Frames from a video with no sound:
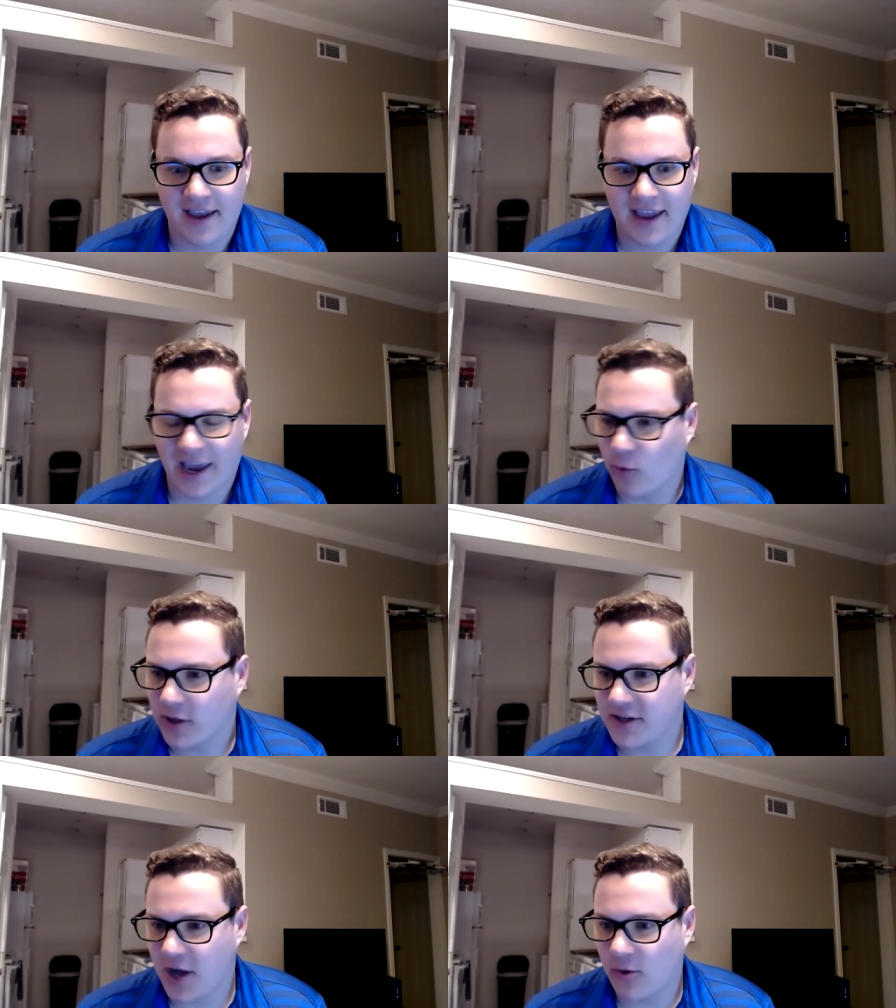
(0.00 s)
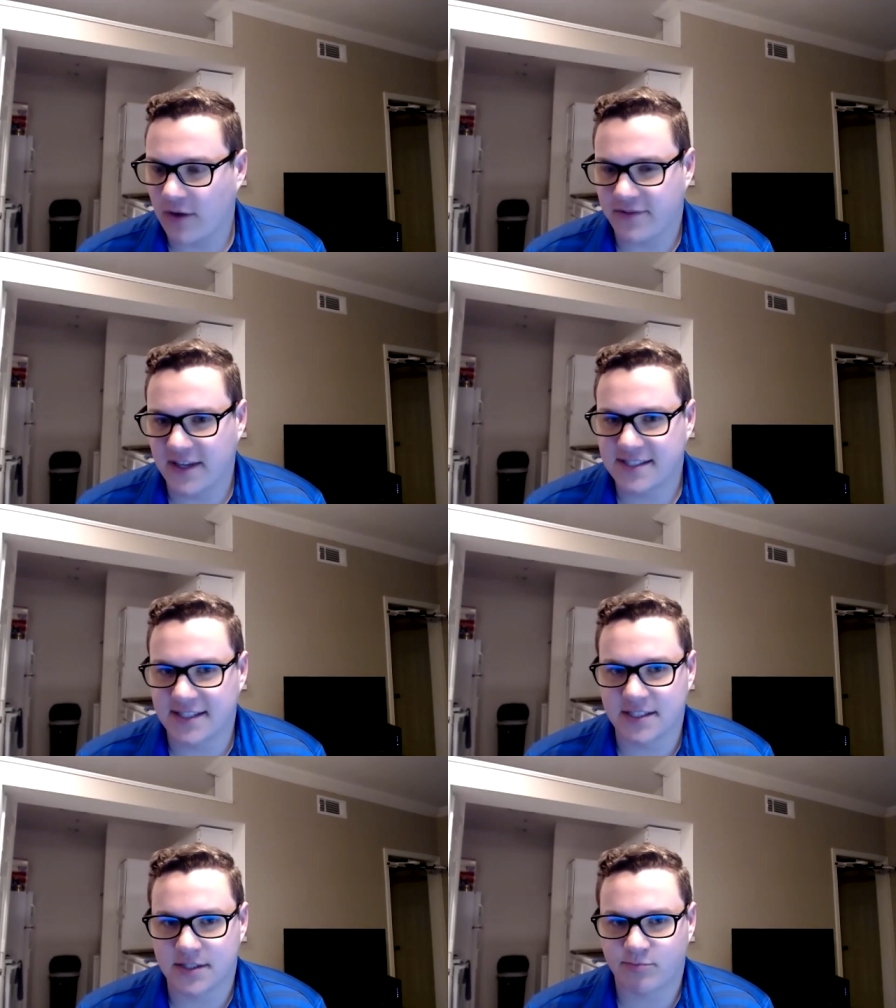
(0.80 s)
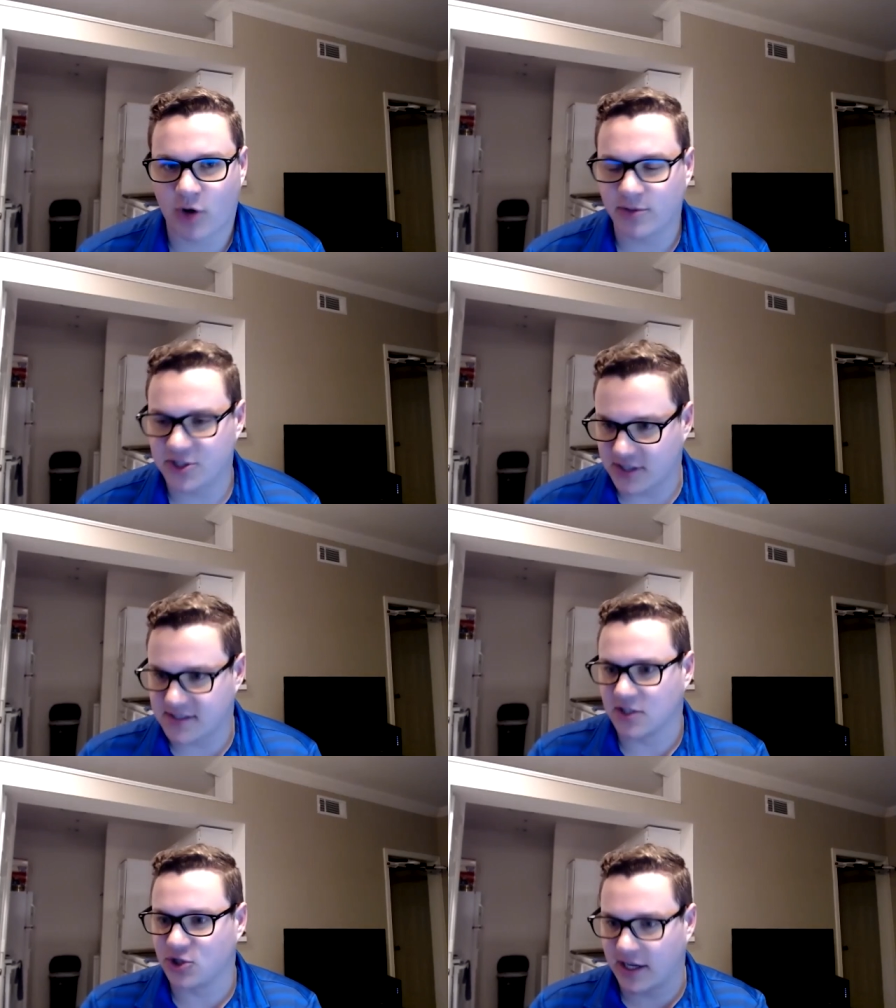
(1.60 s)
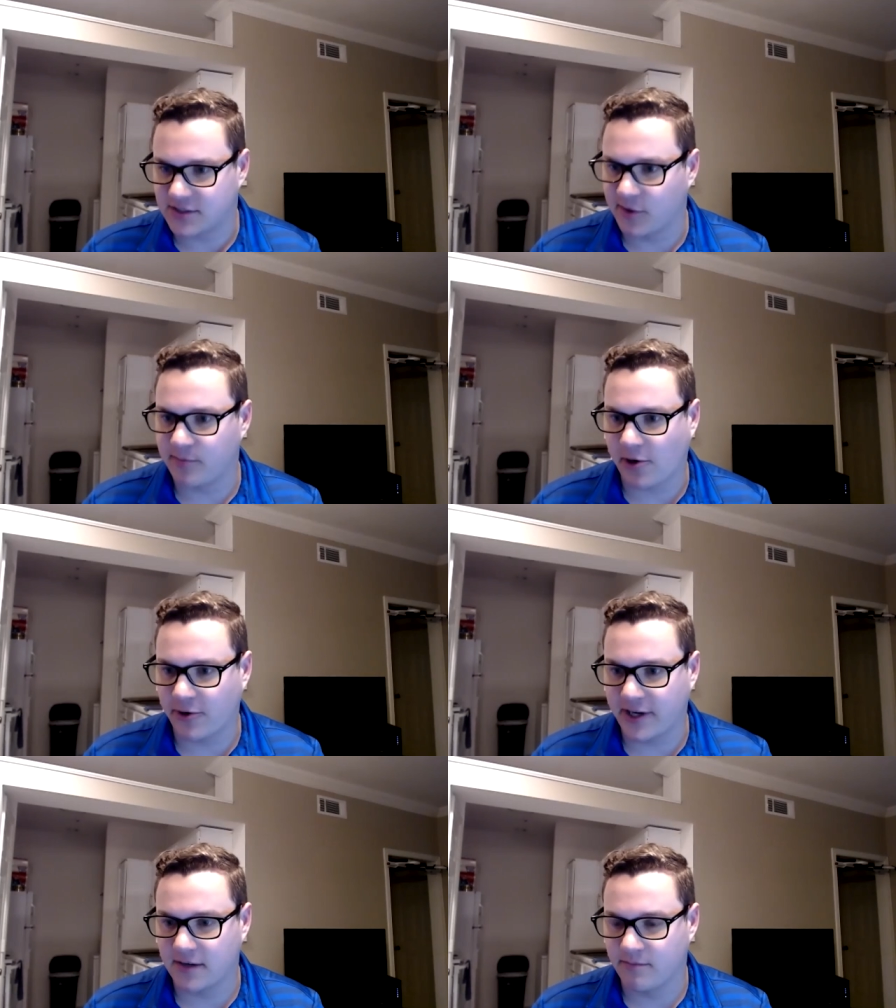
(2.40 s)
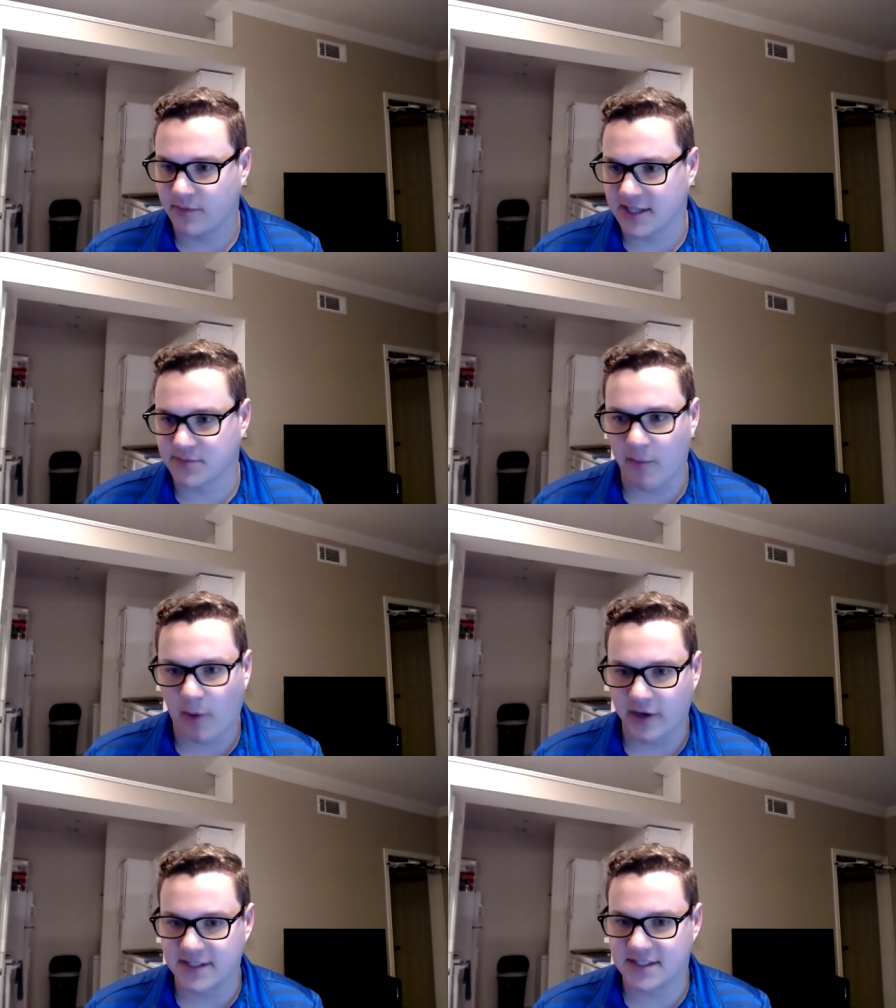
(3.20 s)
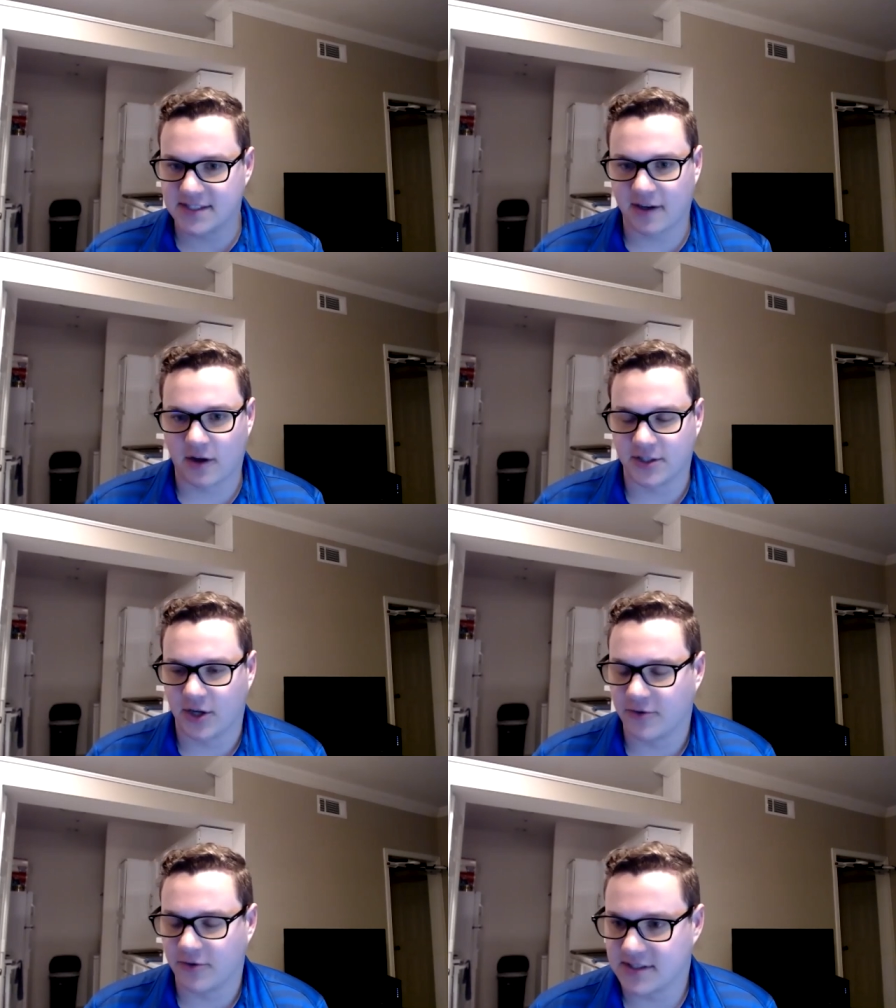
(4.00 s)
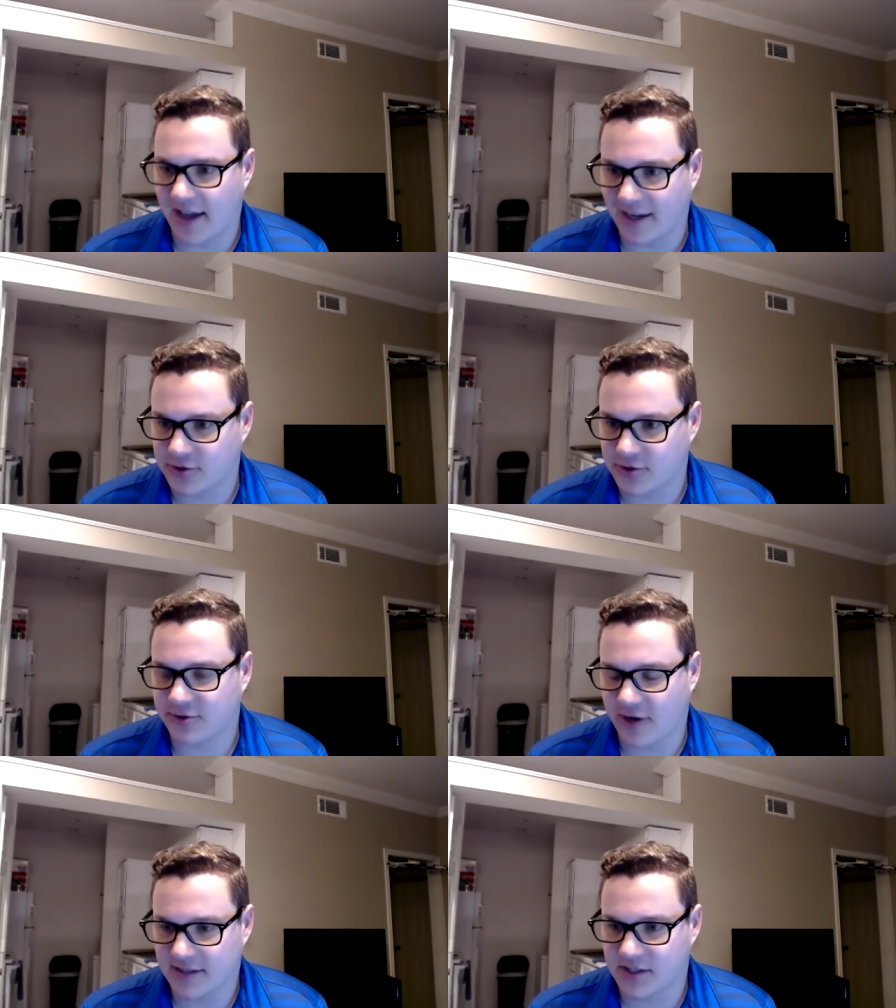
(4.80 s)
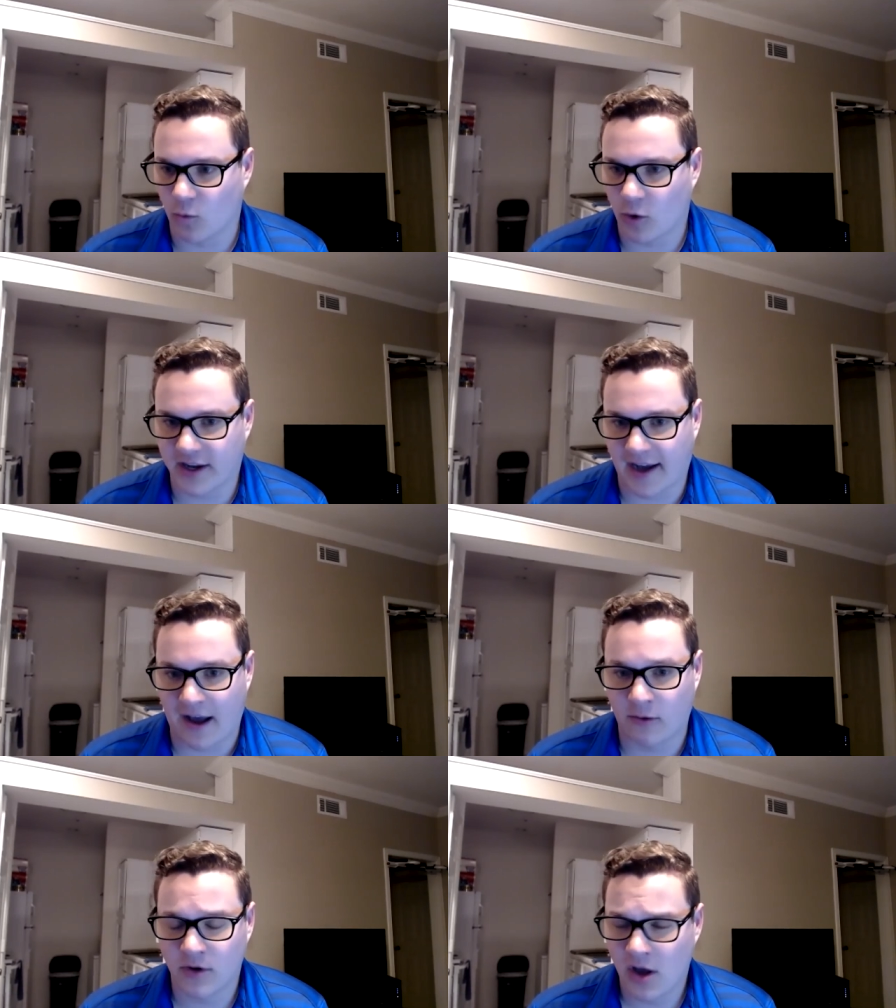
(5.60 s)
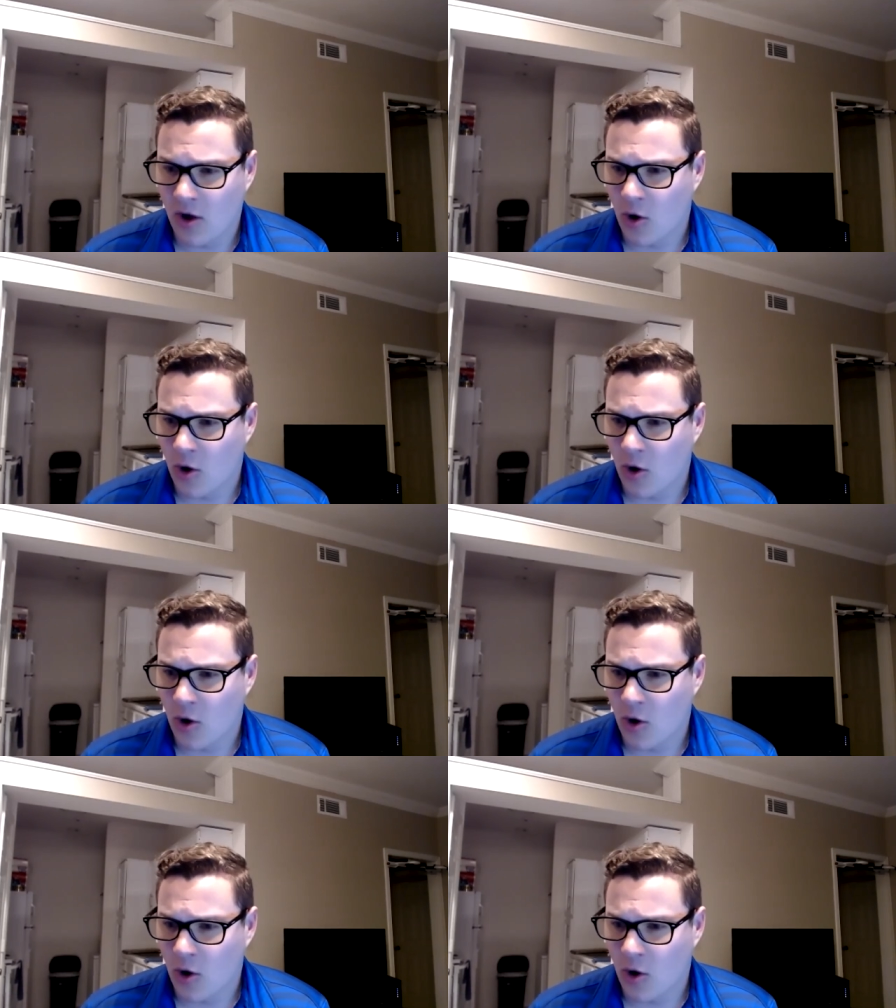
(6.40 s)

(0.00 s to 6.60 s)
And I wanted to know if this is probably just an adjustment period because my body's taking on, you know, those extra stress and working out,